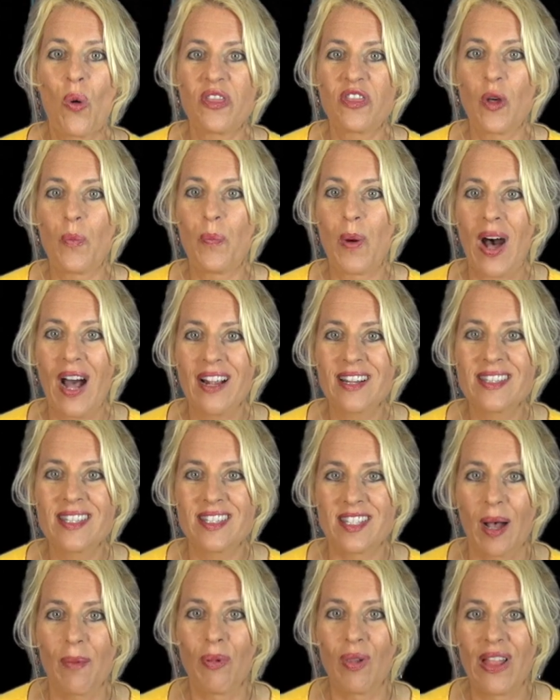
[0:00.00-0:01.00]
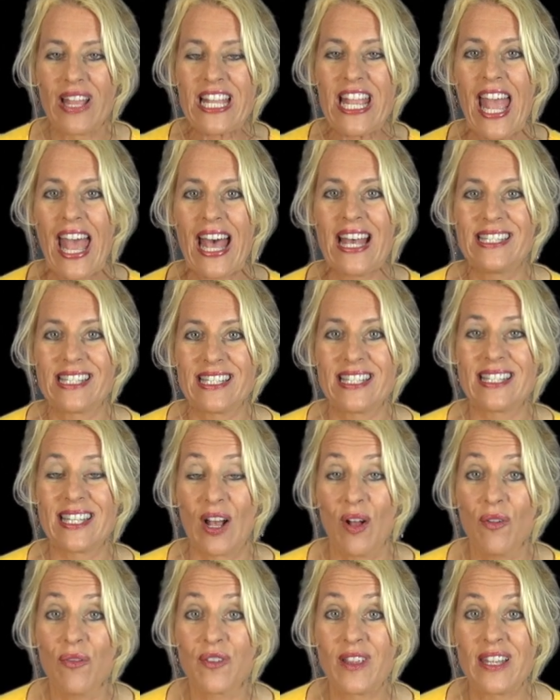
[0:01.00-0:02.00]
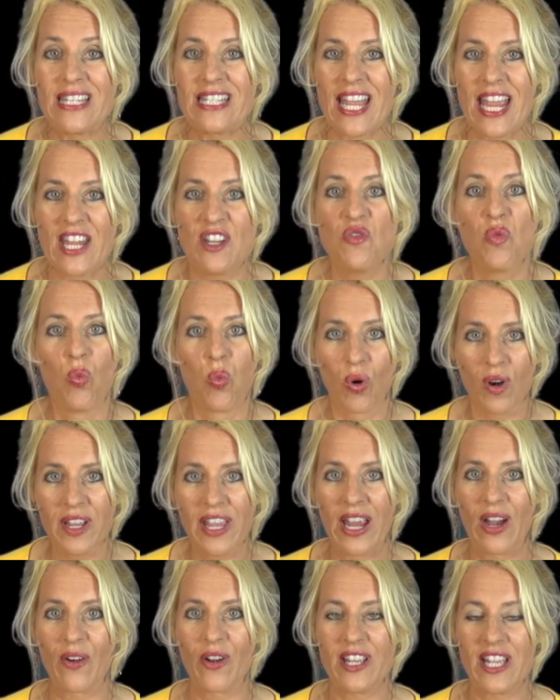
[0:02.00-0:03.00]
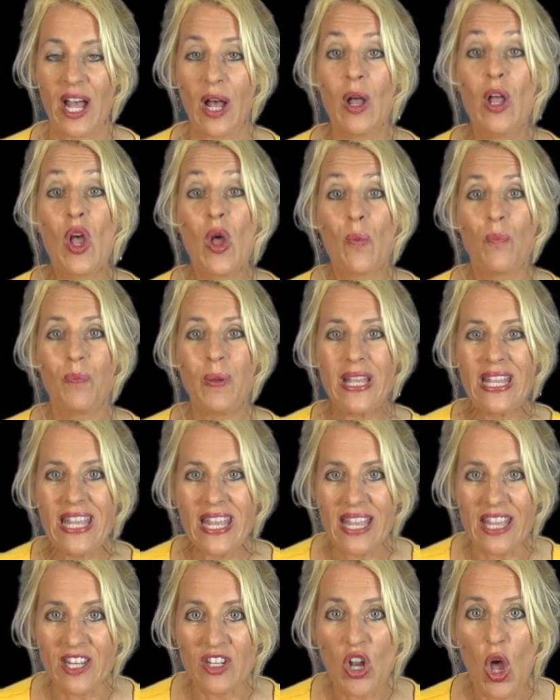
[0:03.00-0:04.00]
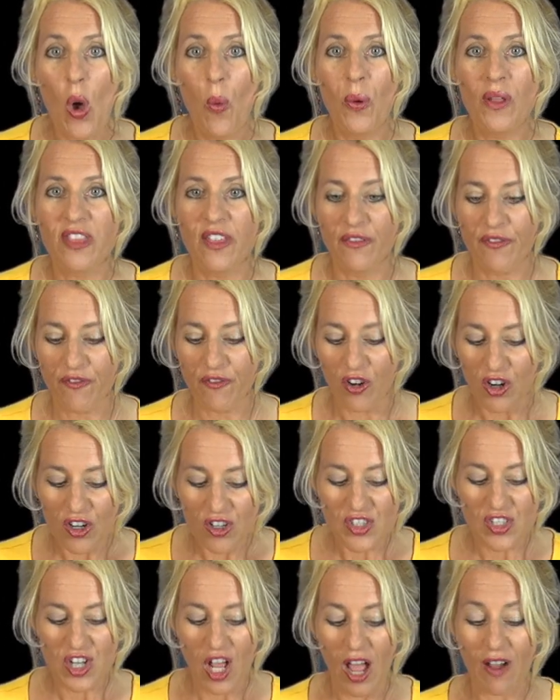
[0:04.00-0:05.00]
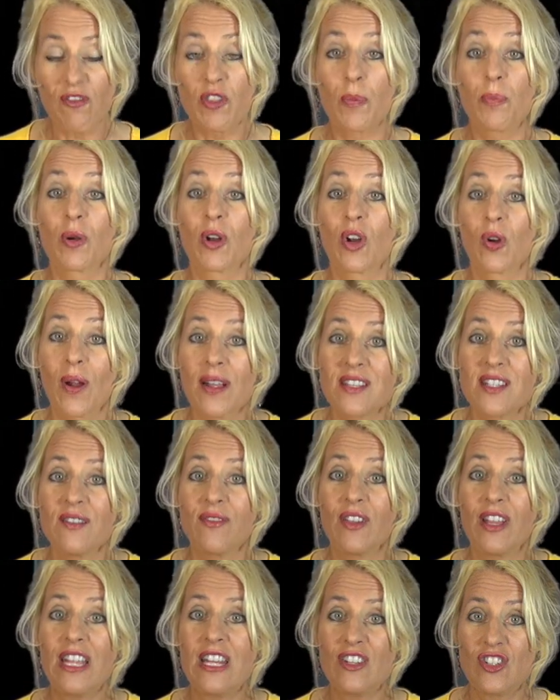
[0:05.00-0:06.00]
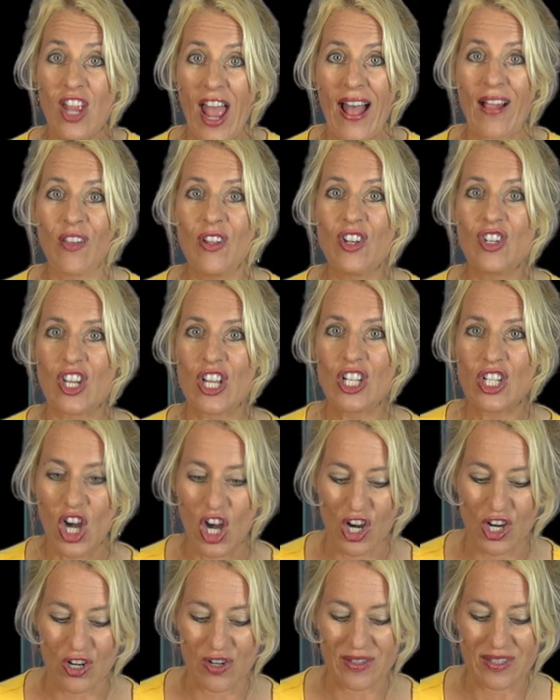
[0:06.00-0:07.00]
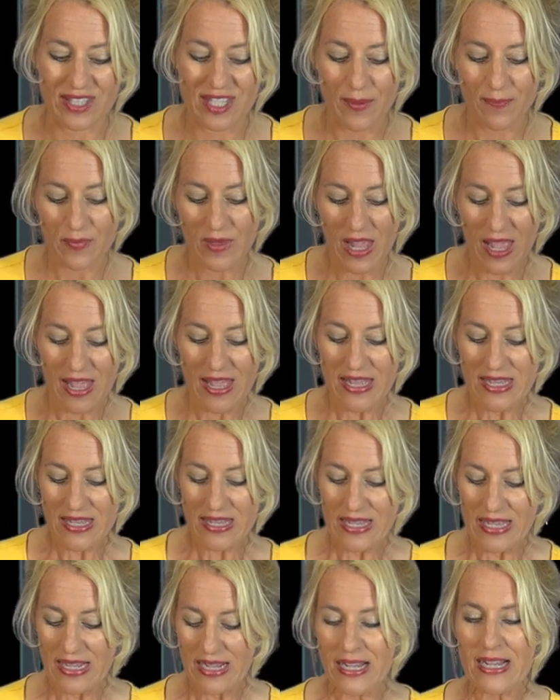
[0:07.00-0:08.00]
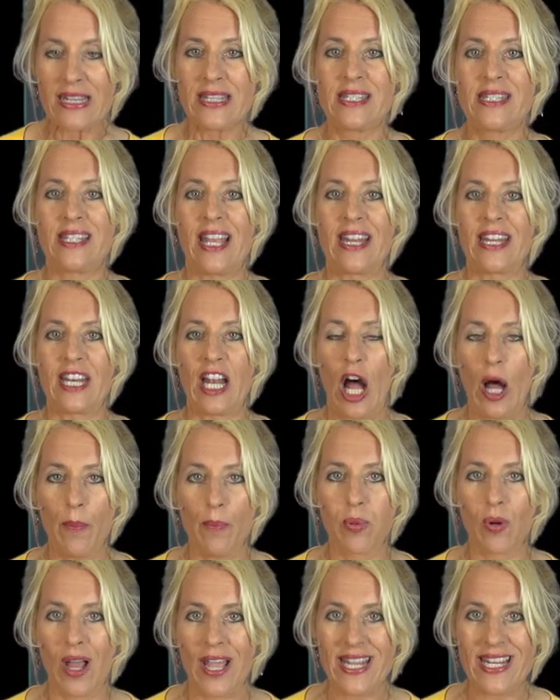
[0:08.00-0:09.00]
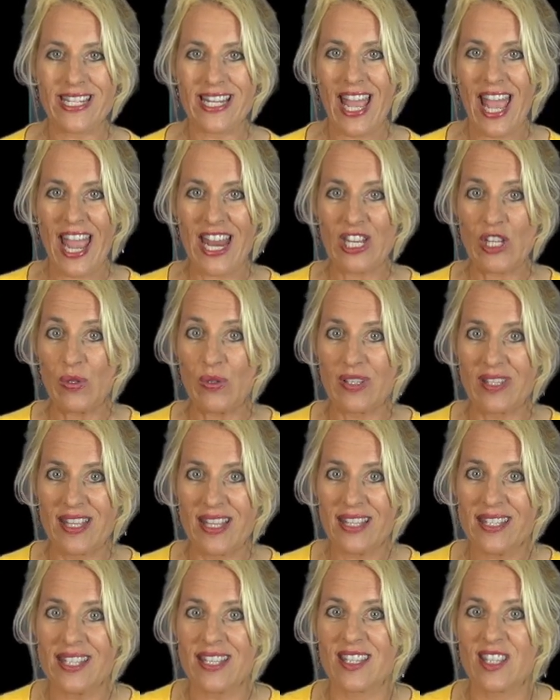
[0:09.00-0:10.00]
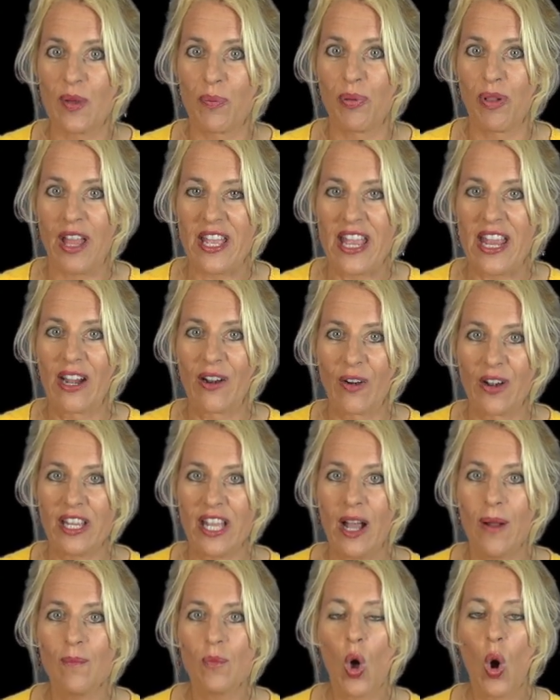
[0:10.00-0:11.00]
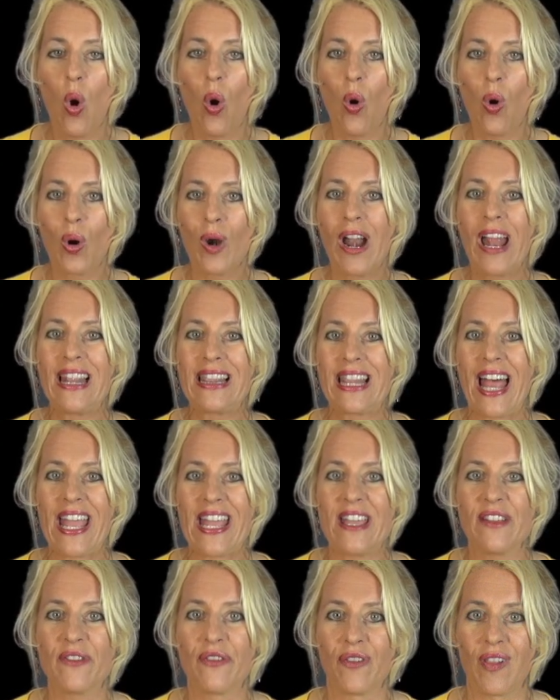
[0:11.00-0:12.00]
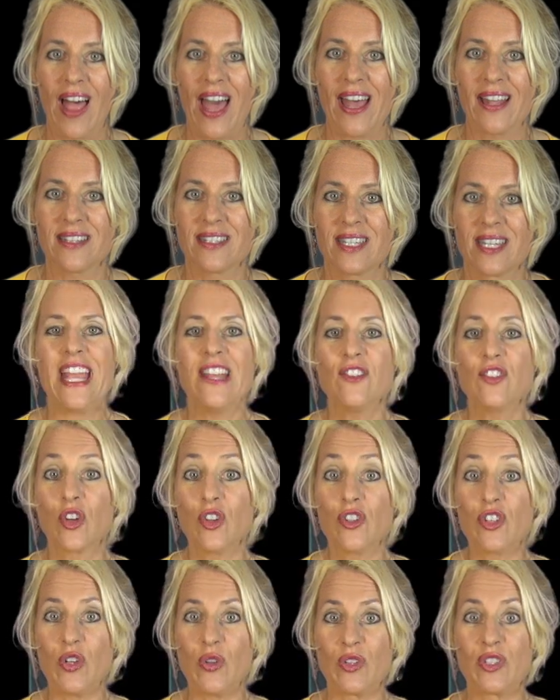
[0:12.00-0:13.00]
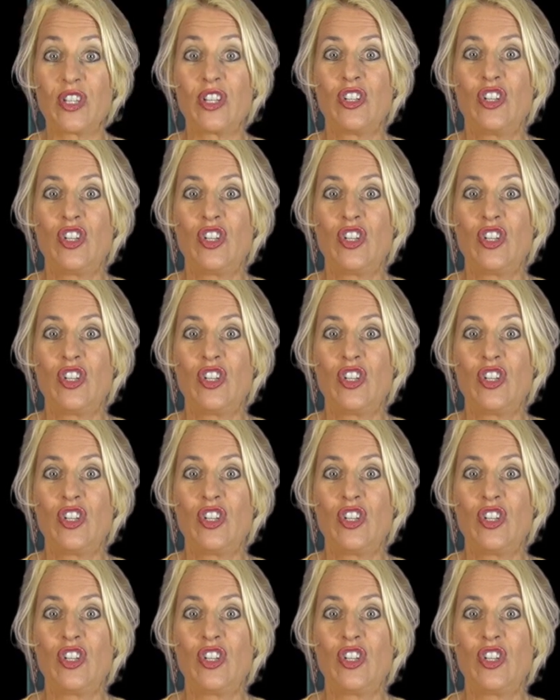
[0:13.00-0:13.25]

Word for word: with the box doubling as a self-contained work area Begin with the first of the progressively challenging cards, set it upright and use this as the play area, or lay it flat. Introduce